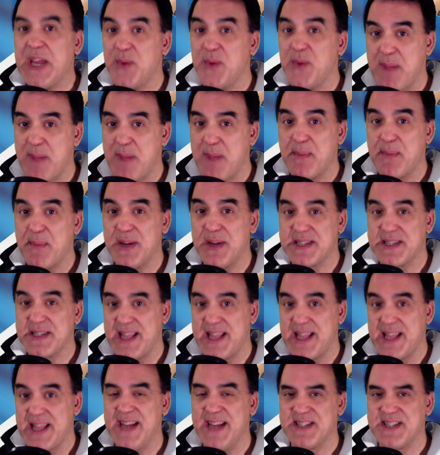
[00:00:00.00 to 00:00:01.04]
remember his
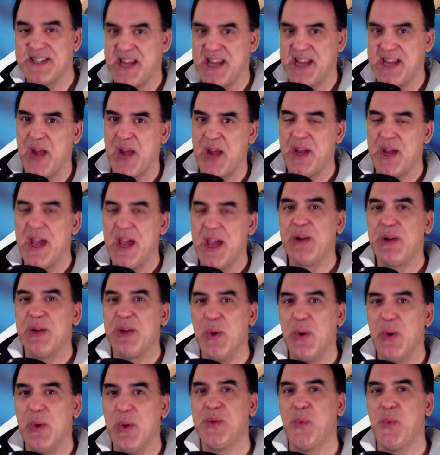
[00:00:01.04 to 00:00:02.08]
lines and not
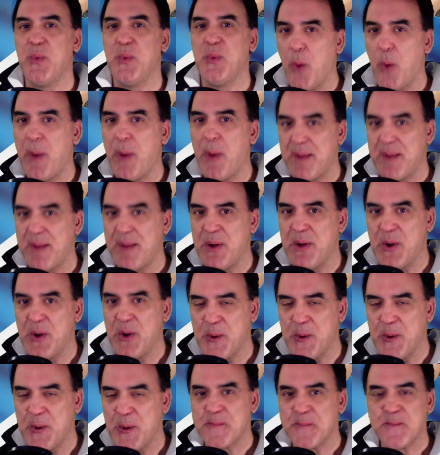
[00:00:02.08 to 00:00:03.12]
go into robot
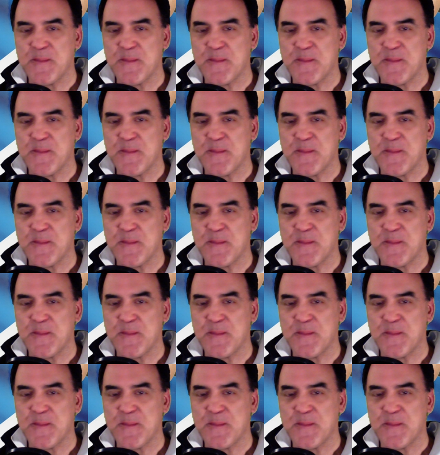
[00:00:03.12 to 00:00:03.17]
mode,